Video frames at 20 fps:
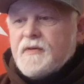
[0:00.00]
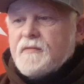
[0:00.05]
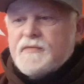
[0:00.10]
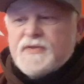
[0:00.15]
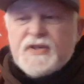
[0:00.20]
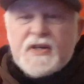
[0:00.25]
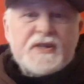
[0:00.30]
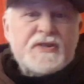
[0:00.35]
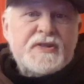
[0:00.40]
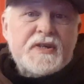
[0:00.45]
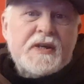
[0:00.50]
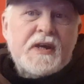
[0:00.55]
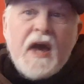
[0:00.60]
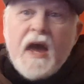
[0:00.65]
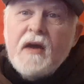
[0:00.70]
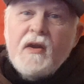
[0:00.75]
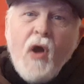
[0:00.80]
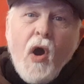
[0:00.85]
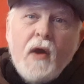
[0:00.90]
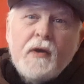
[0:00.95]

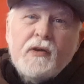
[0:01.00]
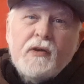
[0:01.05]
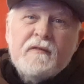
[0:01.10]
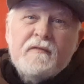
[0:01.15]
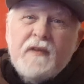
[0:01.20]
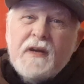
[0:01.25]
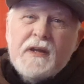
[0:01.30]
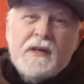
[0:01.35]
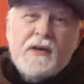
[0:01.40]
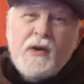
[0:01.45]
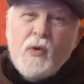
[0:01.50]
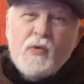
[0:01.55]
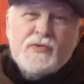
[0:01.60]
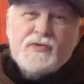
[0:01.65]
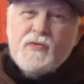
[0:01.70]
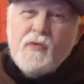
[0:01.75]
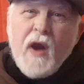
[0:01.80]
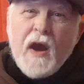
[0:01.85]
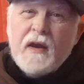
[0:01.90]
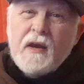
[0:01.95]
6,800
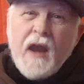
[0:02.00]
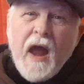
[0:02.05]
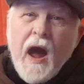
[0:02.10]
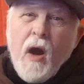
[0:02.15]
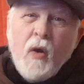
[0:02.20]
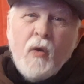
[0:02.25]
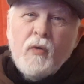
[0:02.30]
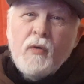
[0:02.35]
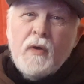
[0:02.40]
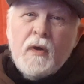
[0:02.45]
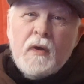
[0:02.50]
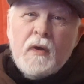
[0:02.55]
videos right now